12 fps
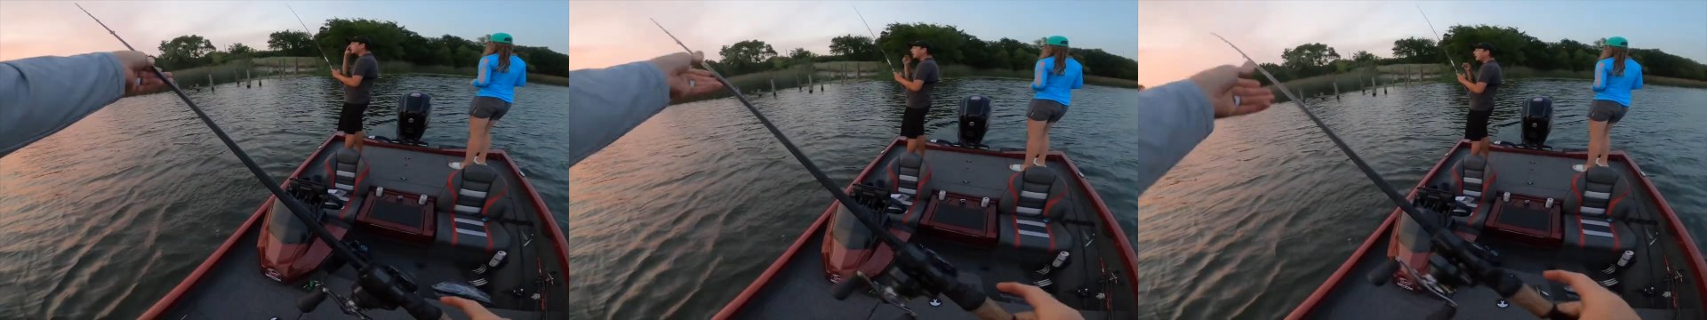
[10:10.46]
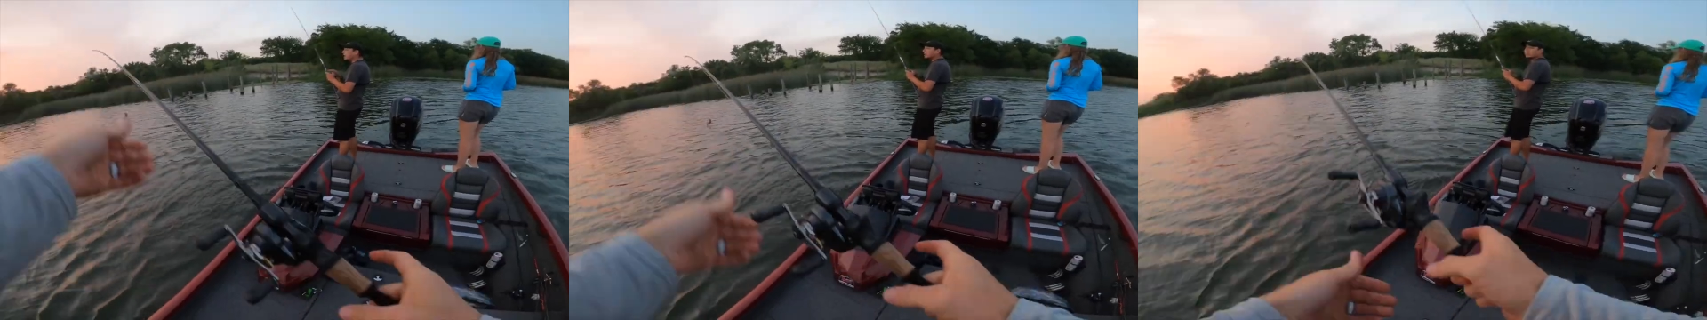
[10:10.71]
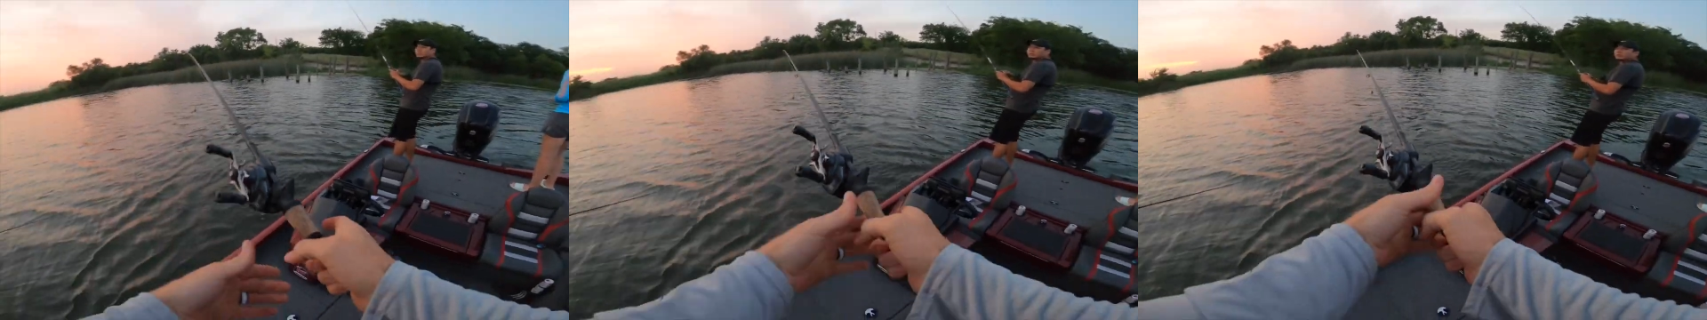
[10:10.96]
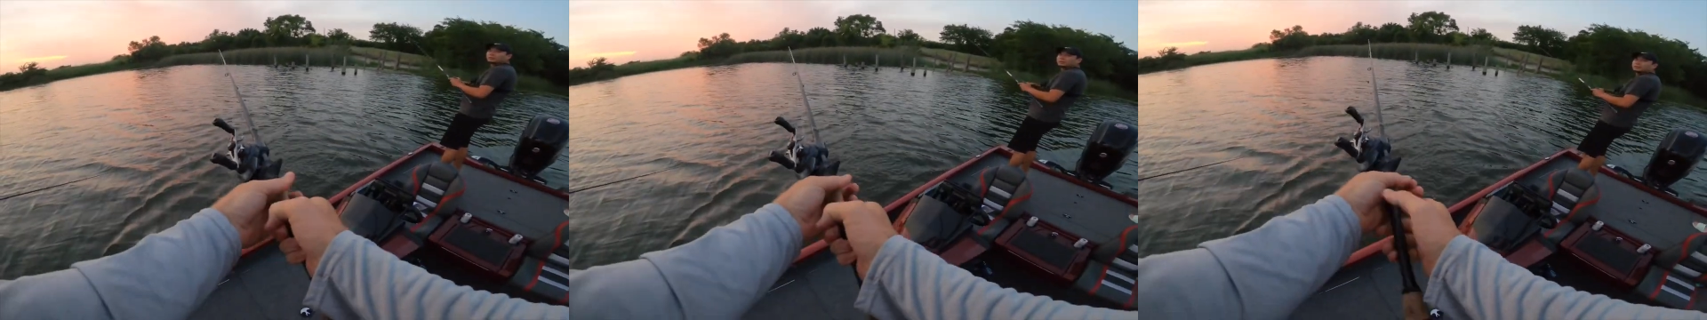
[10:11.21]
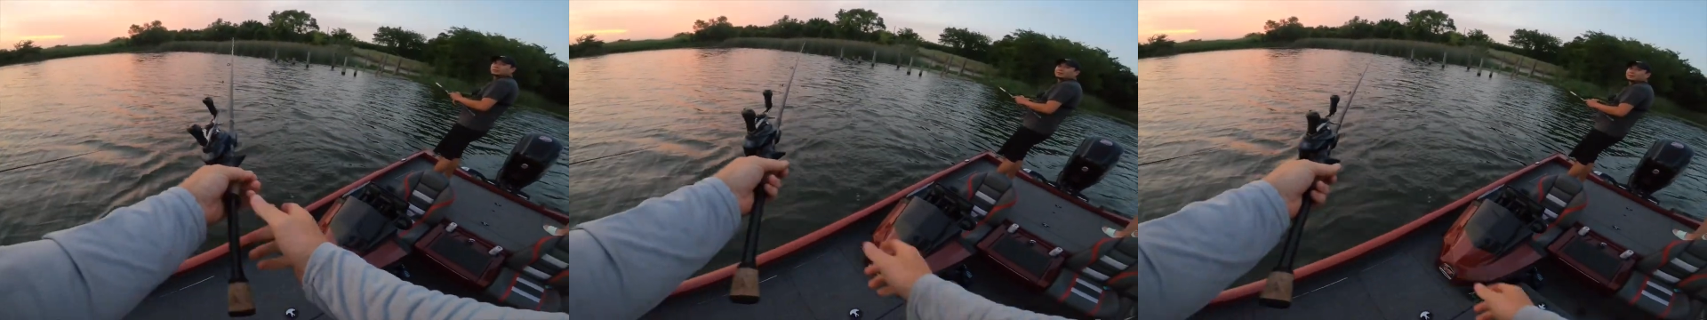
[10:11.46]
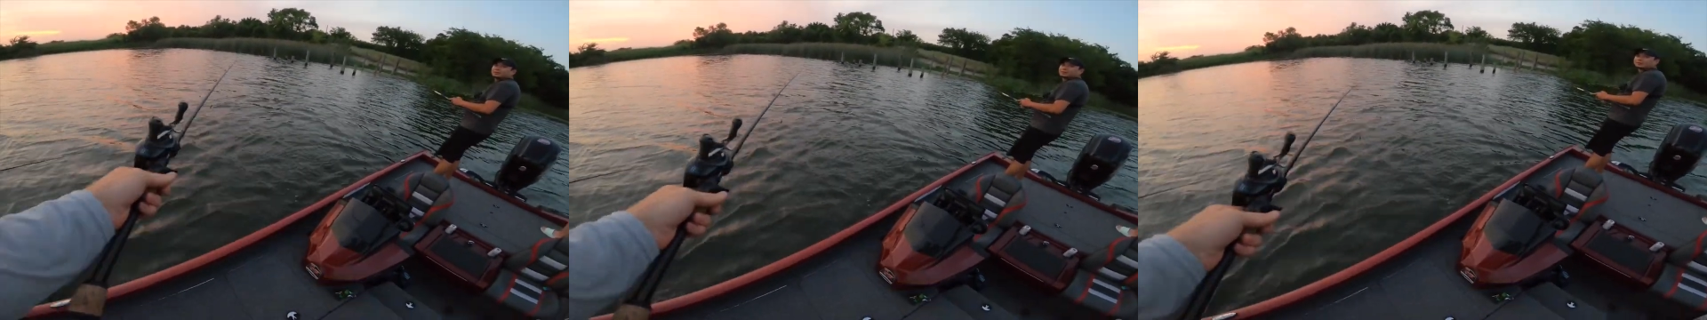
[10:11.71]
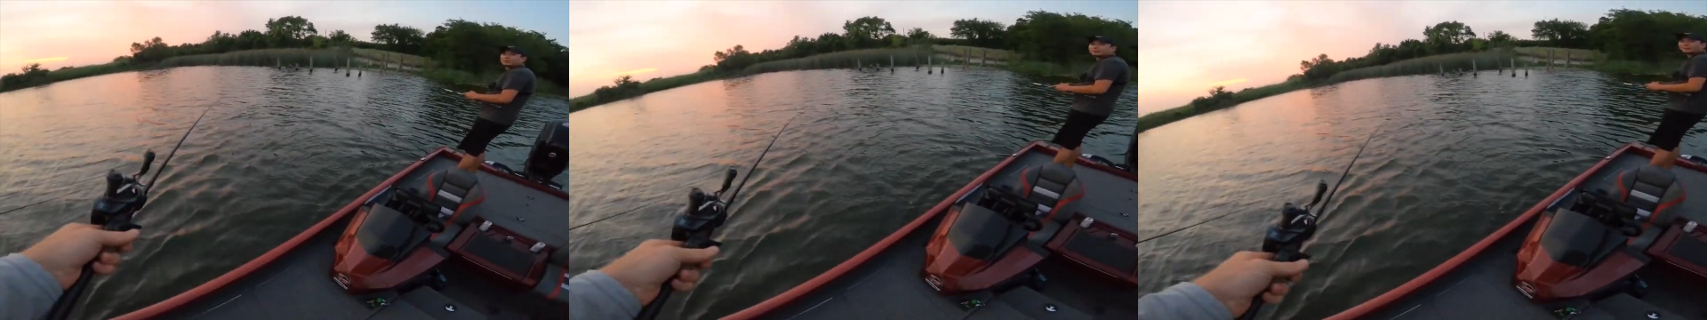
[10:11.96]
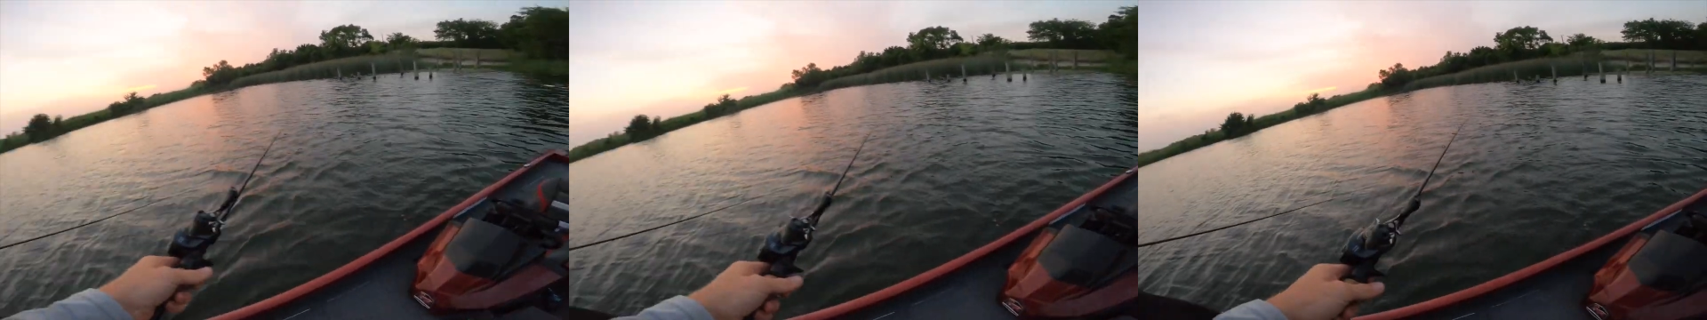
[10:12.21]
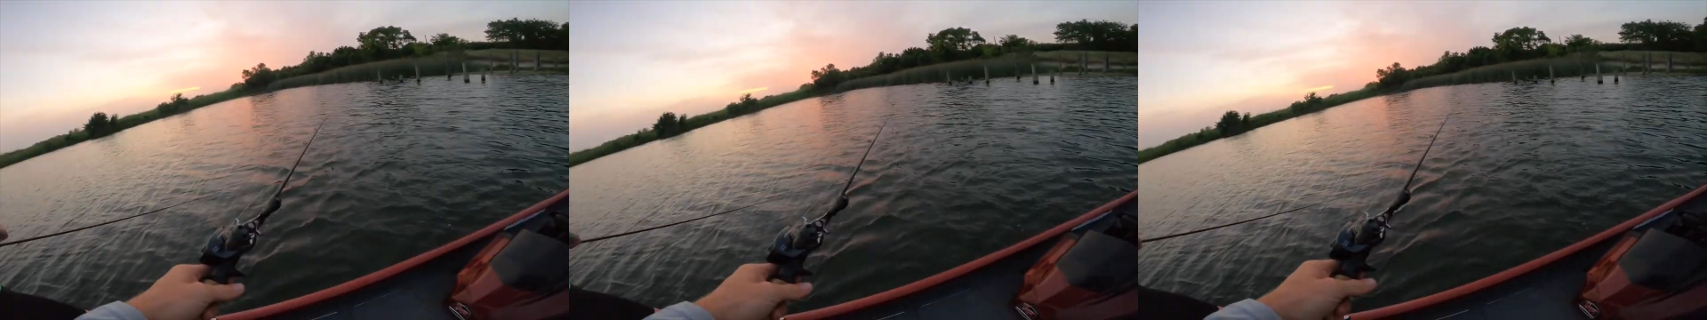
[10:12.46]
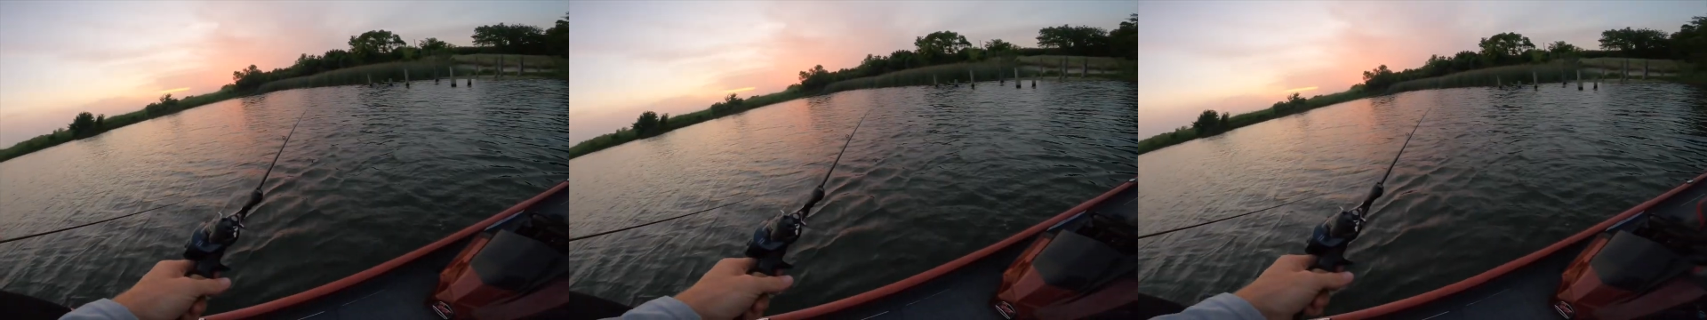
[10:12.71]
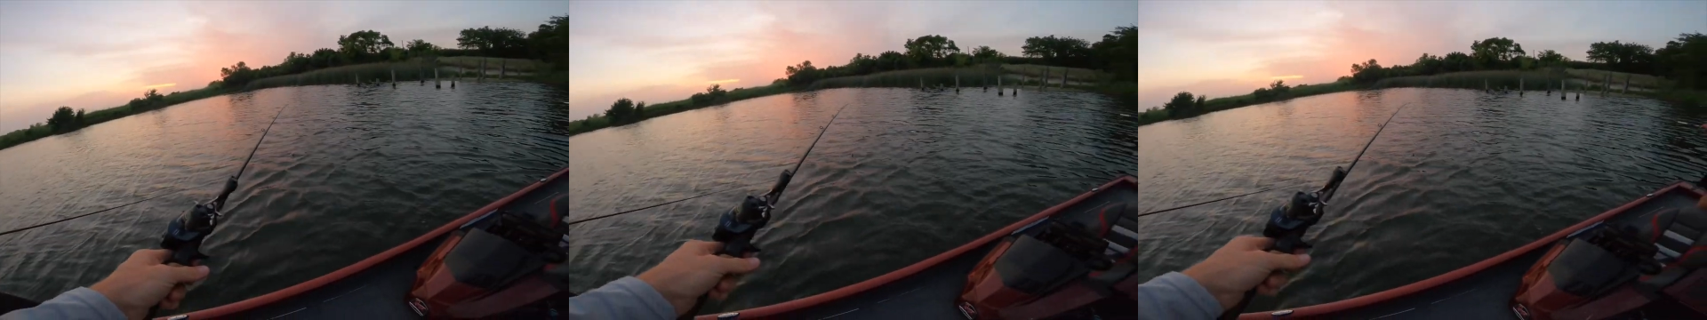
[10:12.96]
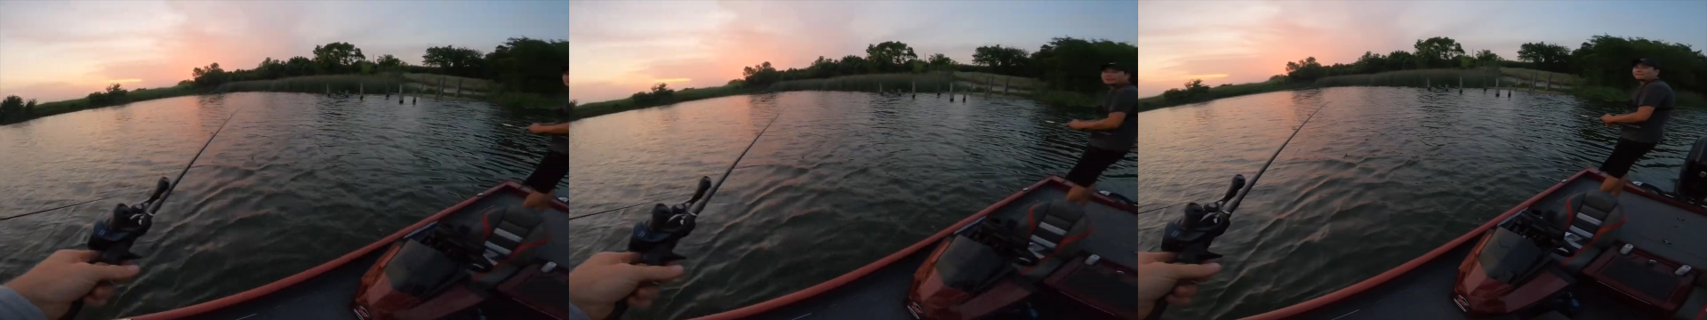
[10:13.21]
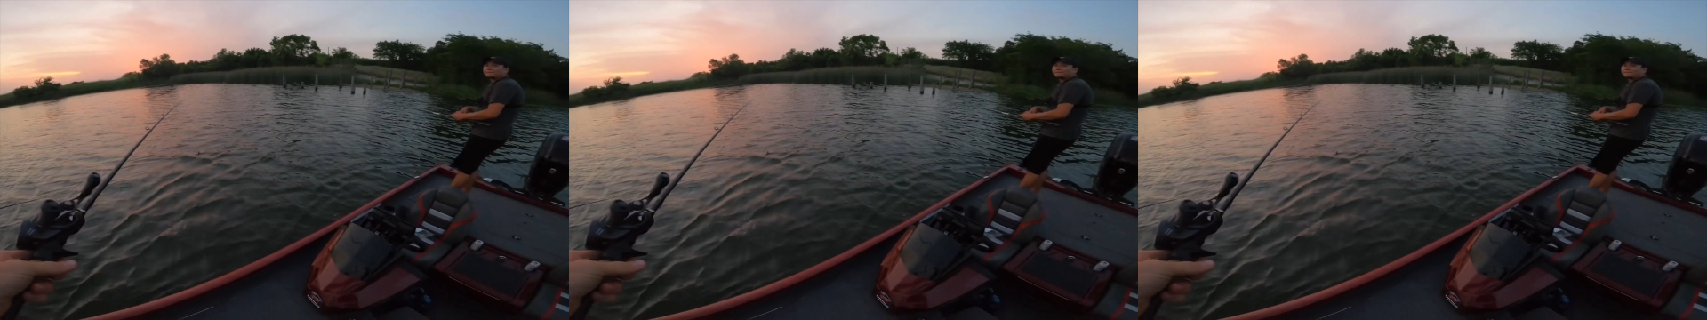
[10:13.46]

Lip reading: [unreadable: no face in view]